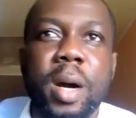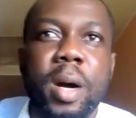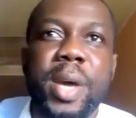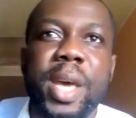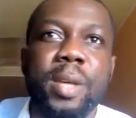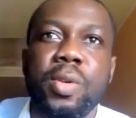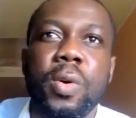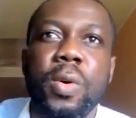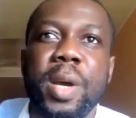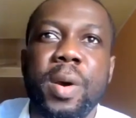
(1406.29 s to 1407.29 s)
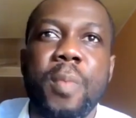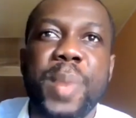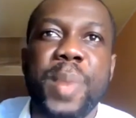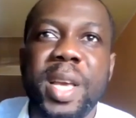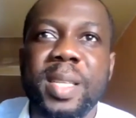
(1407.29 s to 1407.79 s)
Okay, so the
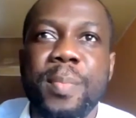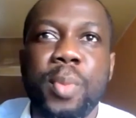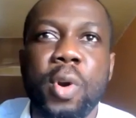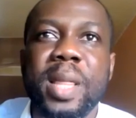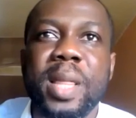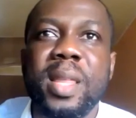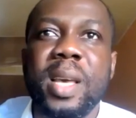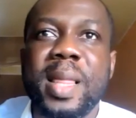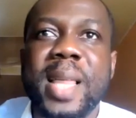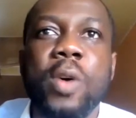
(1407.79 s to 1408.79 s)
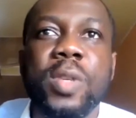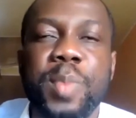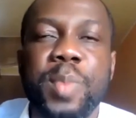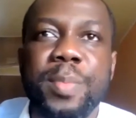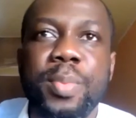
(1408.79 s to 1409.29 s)
company is employing a thousand
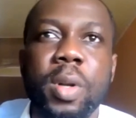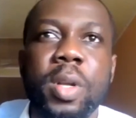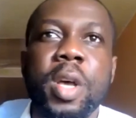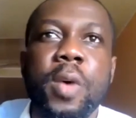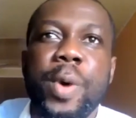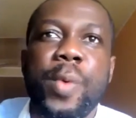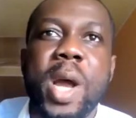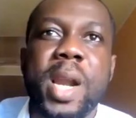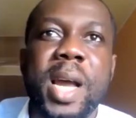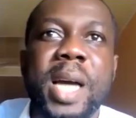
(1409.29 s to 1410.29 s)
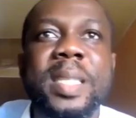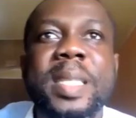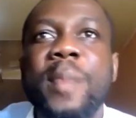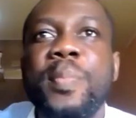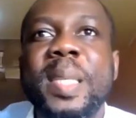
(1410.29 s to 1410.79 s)
people. We want that
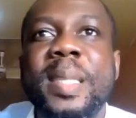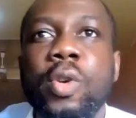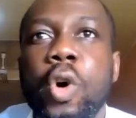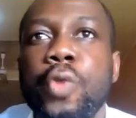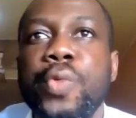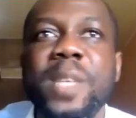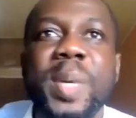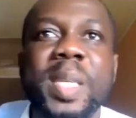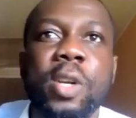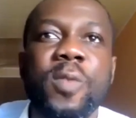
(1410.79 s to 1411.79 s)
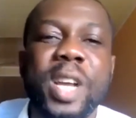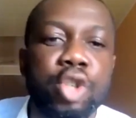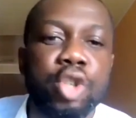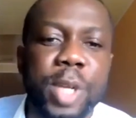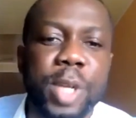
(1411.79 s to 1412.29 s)
10% or 20% of that
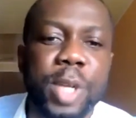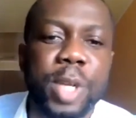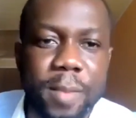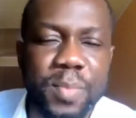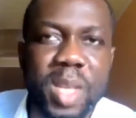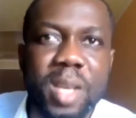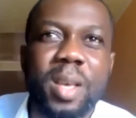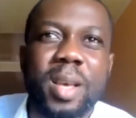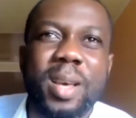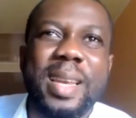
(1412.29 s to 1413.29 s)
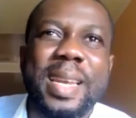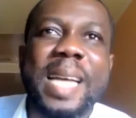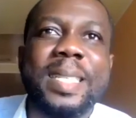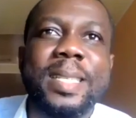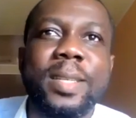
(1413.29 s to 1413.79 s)
should be local
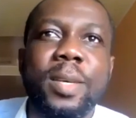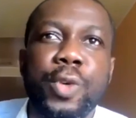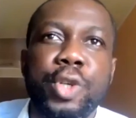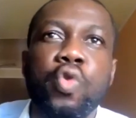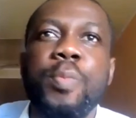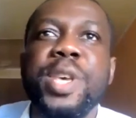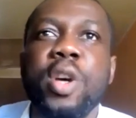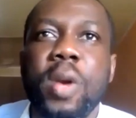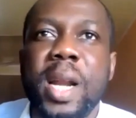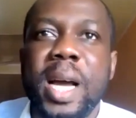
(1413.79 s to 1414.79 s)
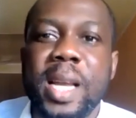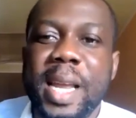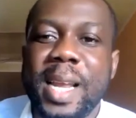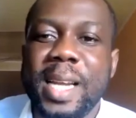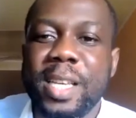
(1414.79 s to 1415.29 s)
that we should go beyond that.
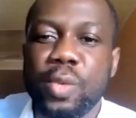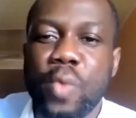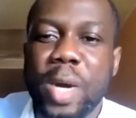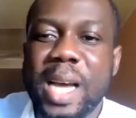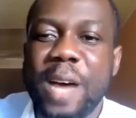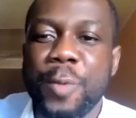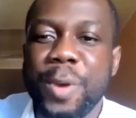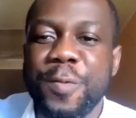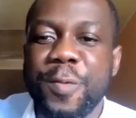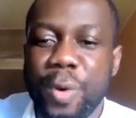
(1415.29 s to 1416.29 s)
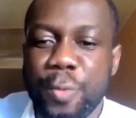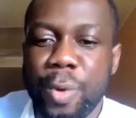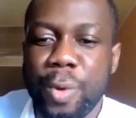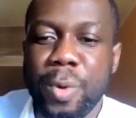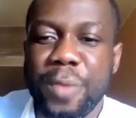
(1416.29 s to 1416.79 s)
And that is what uh, we've, we've,
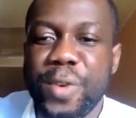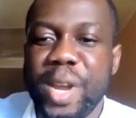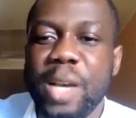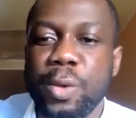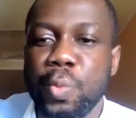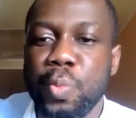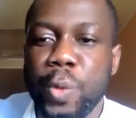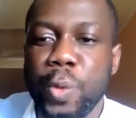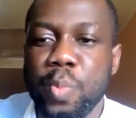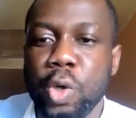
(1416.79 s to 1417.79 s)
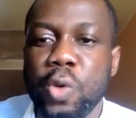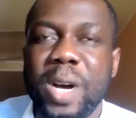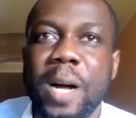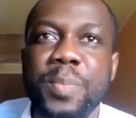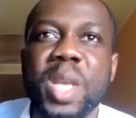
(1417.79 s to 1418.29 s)
we've realized with most of
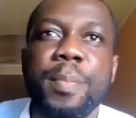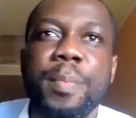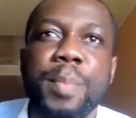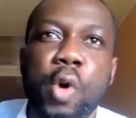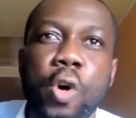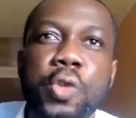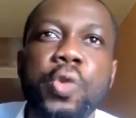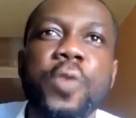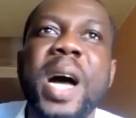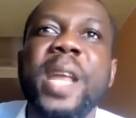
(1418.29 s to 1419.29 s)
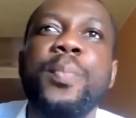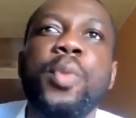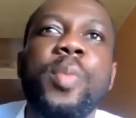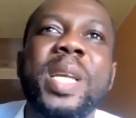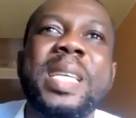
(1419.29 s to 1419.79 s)
our, because youth
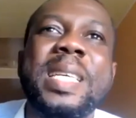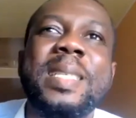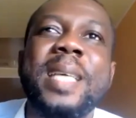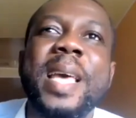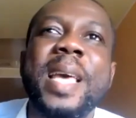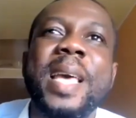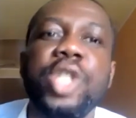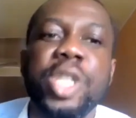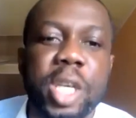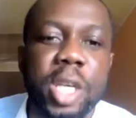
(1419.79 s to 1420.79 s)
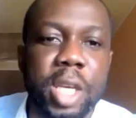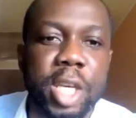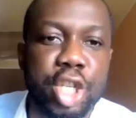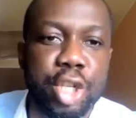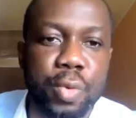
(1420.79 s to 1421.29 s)
unemployment is a huge
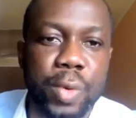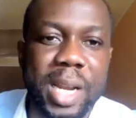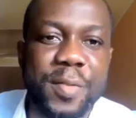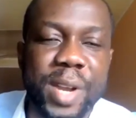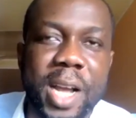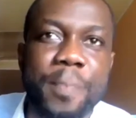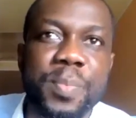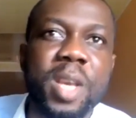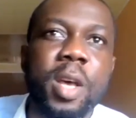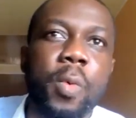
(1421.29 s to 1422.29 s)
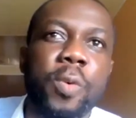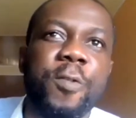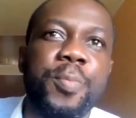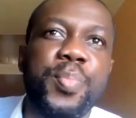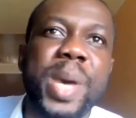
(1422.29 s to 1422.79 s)
issue in Africa,
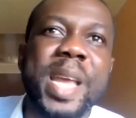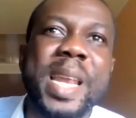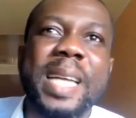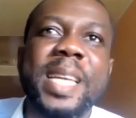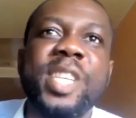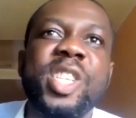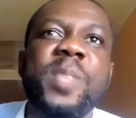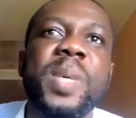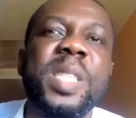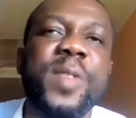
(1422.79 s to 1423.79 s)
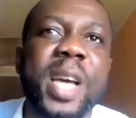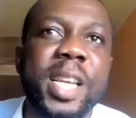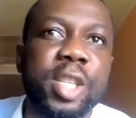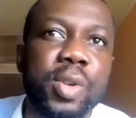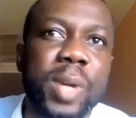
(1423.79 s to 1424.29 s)
we've paid attention
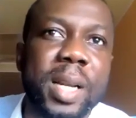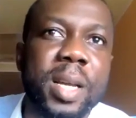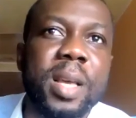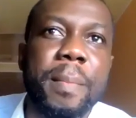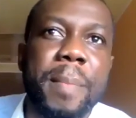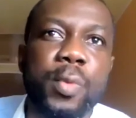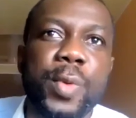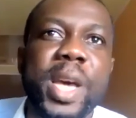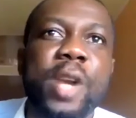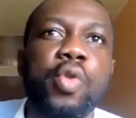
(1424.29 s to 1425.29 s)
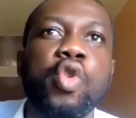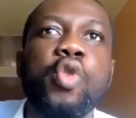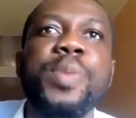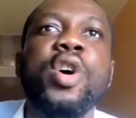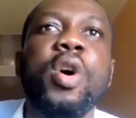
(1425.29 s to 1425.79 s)
specifically to that. But we can go
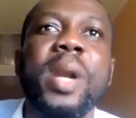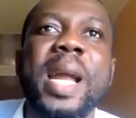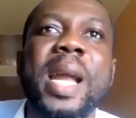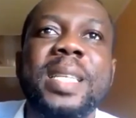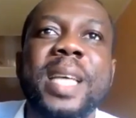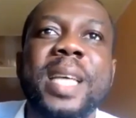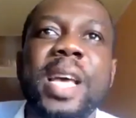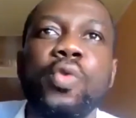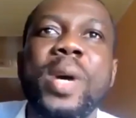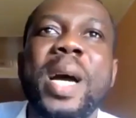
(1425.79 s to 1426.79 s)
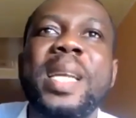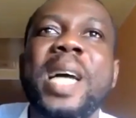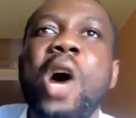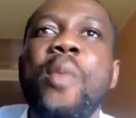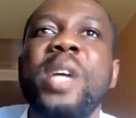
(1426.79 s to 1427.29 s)
beyond that and look at
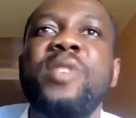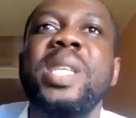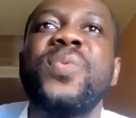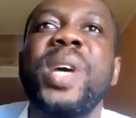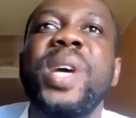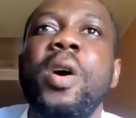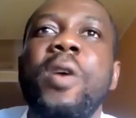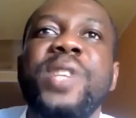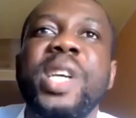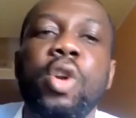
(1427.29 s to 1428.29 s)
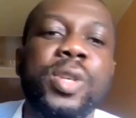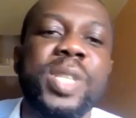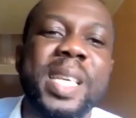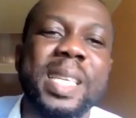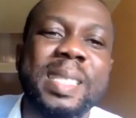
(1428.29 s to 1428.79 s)
how my transfer of
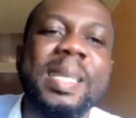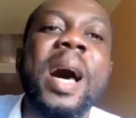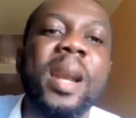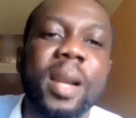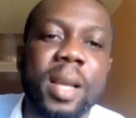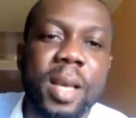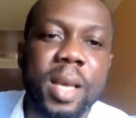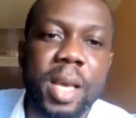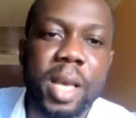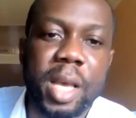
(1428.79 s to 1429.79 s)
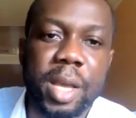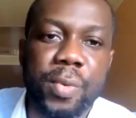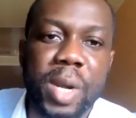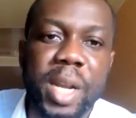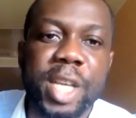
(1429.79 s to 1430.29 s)
technology is done
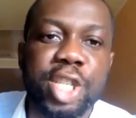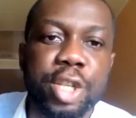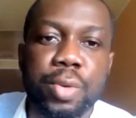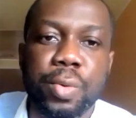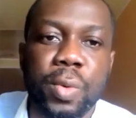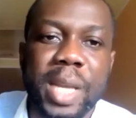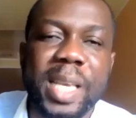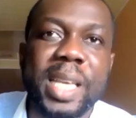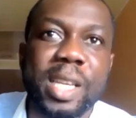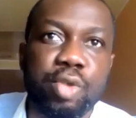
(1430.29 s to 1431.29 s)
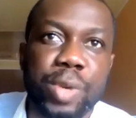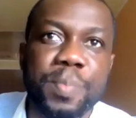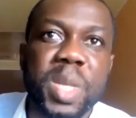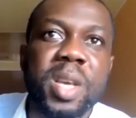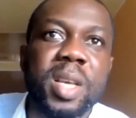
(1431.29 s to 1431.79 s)
in relation to the
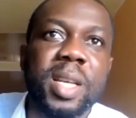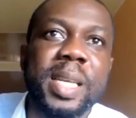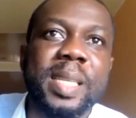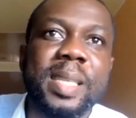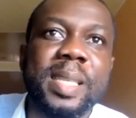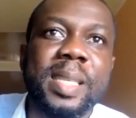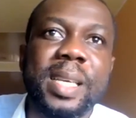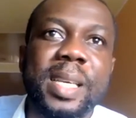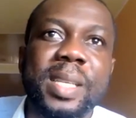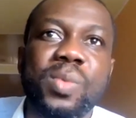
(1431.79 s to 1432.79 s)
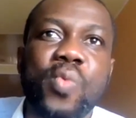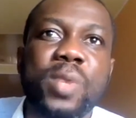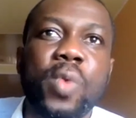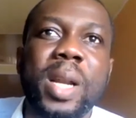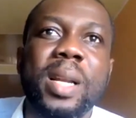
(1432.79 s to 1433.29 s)
industry. This is
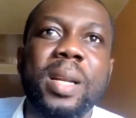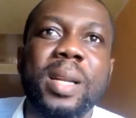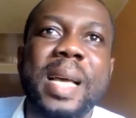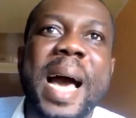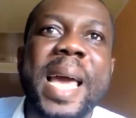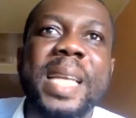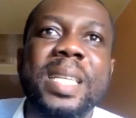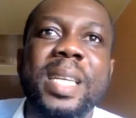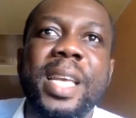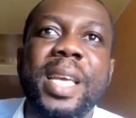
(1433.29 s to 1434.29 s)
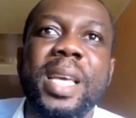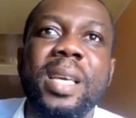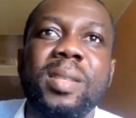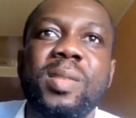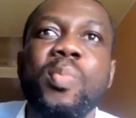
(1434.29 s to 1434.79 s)
what will guide
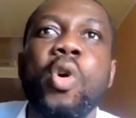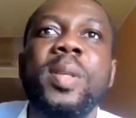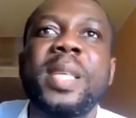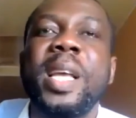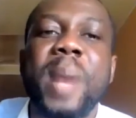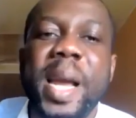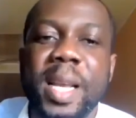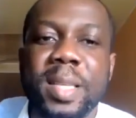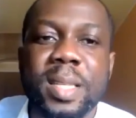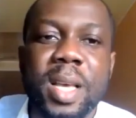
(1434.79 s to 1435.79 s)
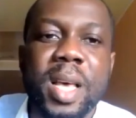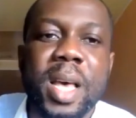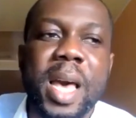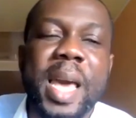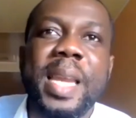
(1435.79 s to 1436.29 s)
the small scale miners
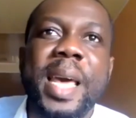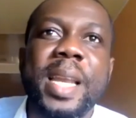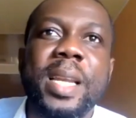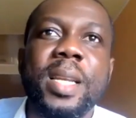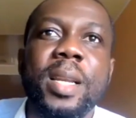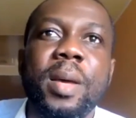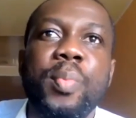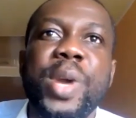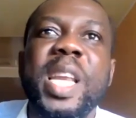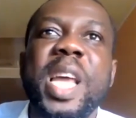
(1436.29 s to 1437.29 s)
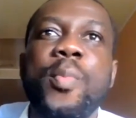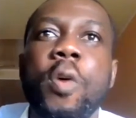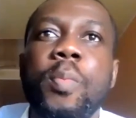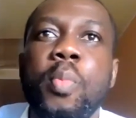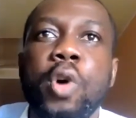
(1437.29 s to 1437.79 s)
and then bring them
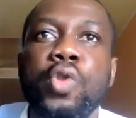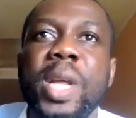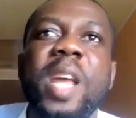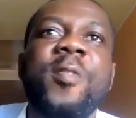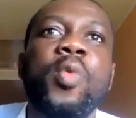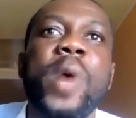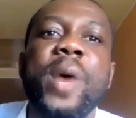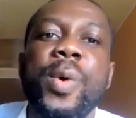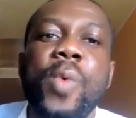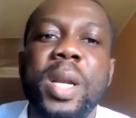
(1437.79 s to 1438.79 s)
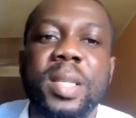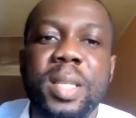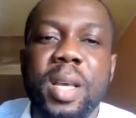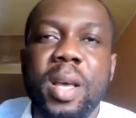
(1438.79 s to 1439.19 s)
on board to the level where we want.